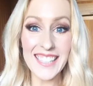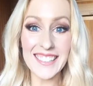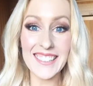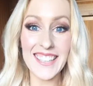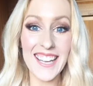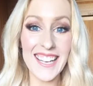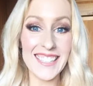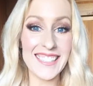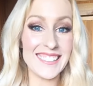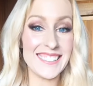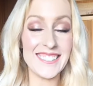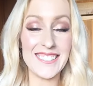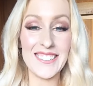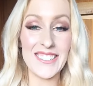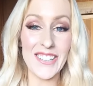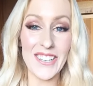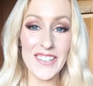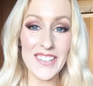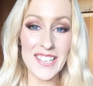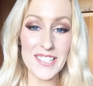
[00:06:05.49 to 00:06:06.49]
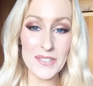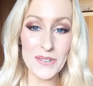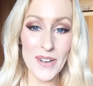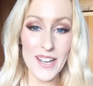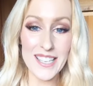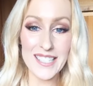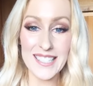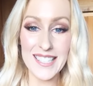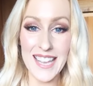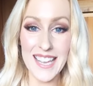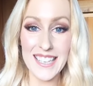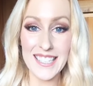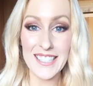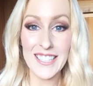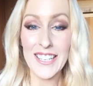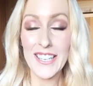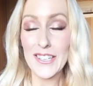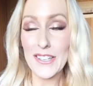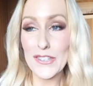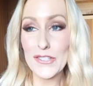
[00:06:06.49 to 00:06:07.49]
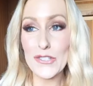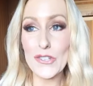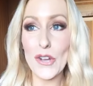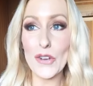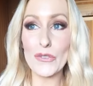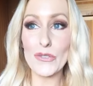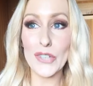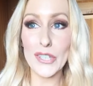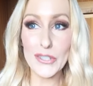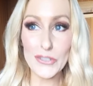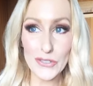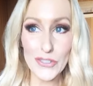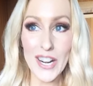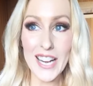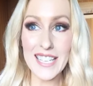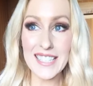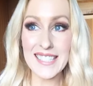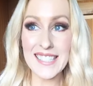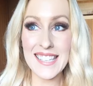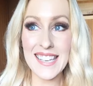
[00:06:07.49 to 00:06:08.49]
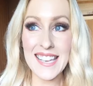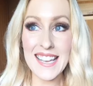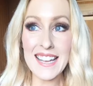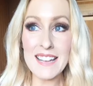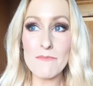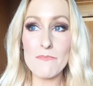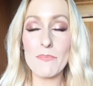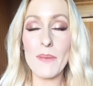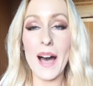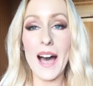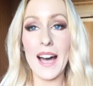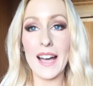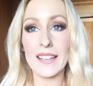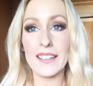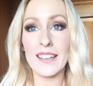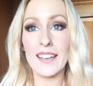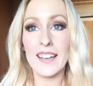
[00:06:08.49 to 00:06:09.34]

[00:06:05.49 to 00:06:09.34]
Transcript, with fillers: Like, and you know, that's why I say there's no regrets here, but